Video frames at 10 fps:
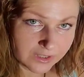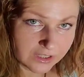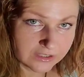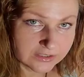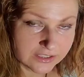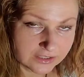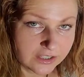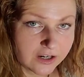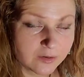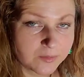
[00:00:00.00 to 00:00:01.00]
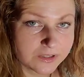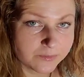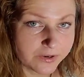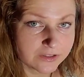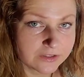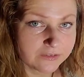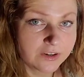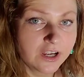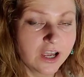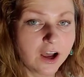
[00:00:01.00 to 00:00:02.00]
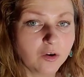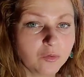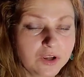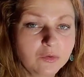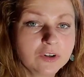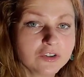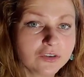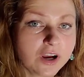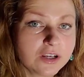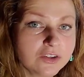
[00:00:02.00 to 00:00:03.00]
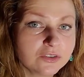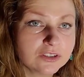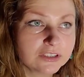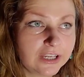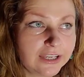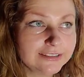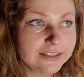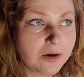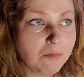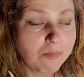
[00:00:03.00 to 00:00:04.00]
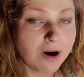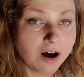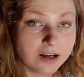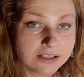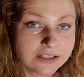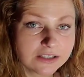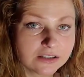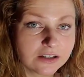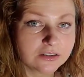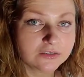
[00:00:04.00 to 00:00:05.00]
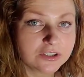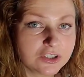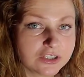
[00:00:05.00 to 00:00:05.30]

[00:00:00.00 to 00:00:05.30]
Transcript: interior perspective, we were trying to create a box which